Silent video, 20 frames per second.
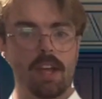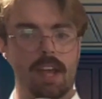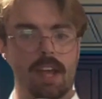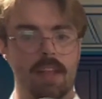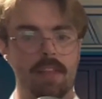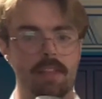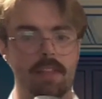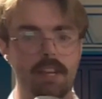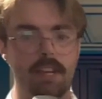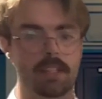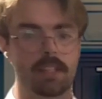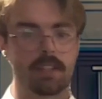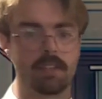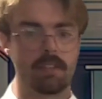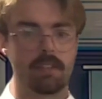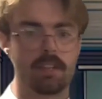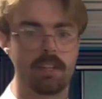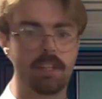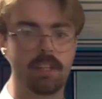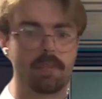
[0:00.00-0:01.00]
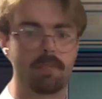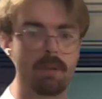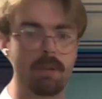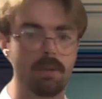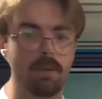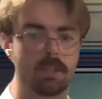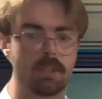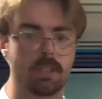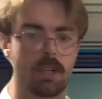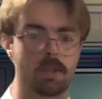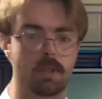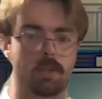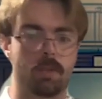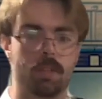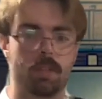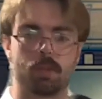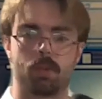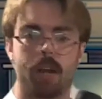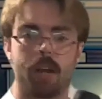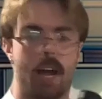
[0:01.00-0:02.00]
And these immune cells
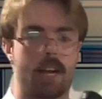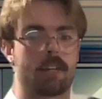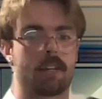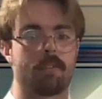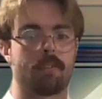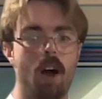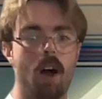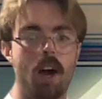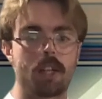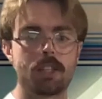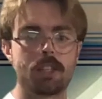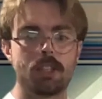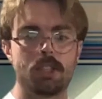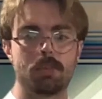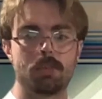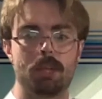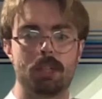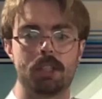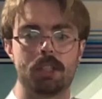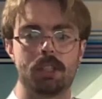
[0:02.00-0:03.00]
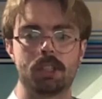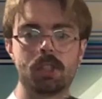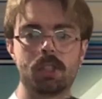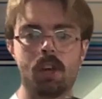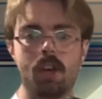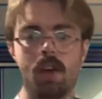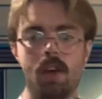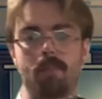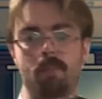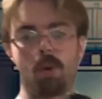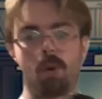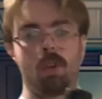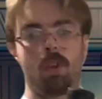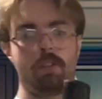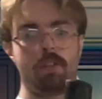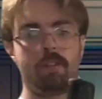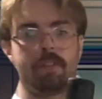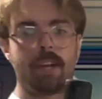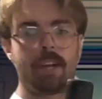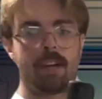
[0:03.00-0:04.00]
release reactive oxygen species,
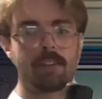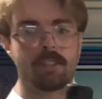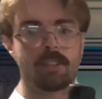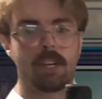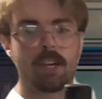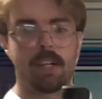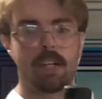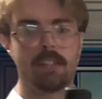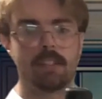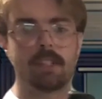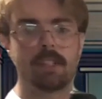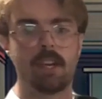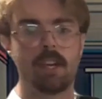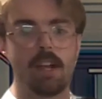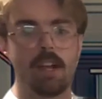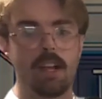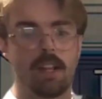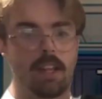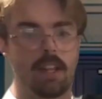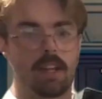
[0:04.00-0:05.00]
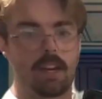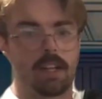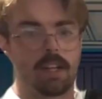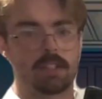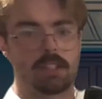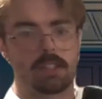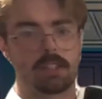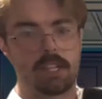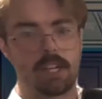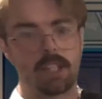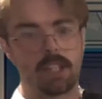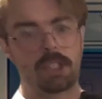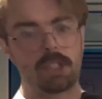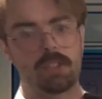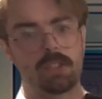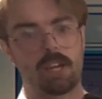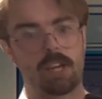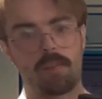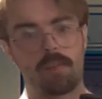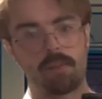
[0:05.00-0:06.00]
proliferative enzymes, leading to
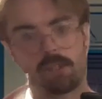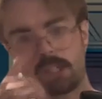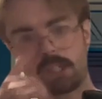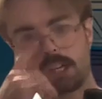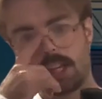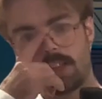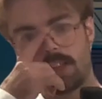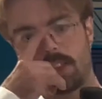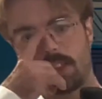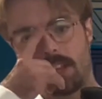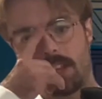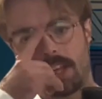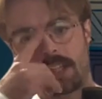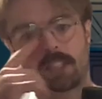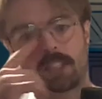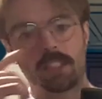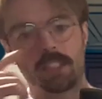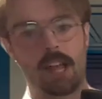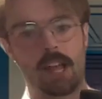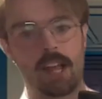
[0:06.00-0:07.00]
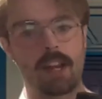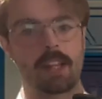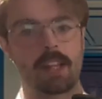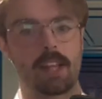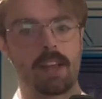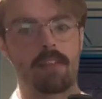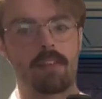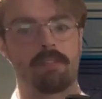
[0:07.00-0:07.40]
tissue damage and extending that